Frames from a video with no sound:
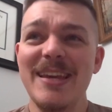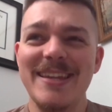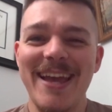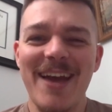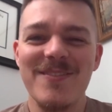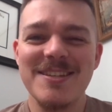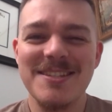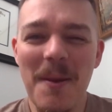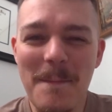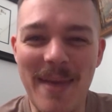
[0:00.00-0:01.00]
They have
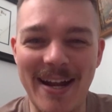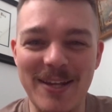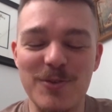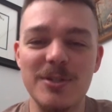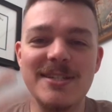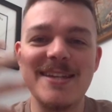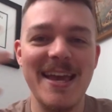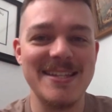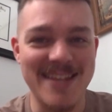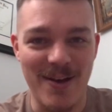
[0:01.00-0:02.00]
somebody who
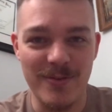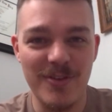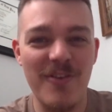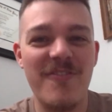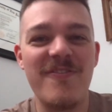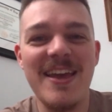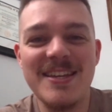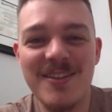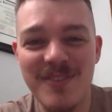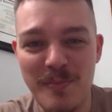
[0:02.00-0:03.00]
stands out. They're the
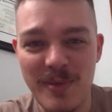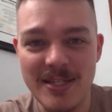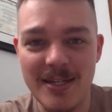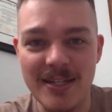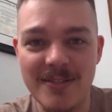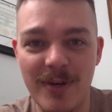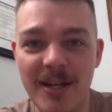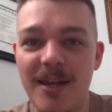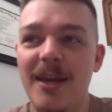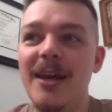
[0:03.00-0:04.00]
face of the business, right?
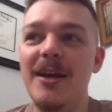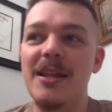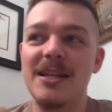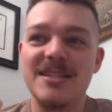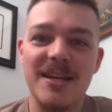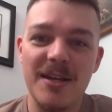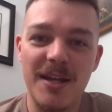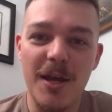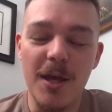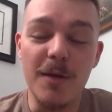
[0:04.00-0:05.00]
Let's say
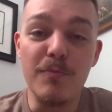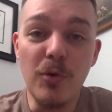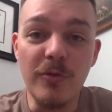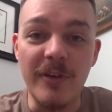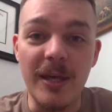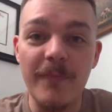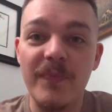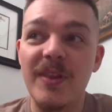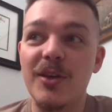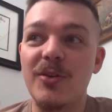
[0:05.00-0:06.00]
in a movie,
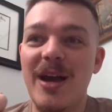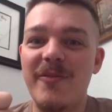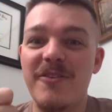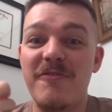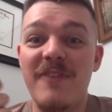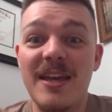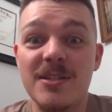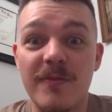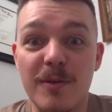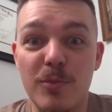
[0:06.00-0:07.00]
you have the face
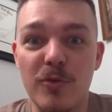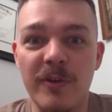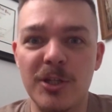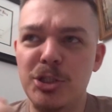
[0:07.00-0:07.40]
of the movie.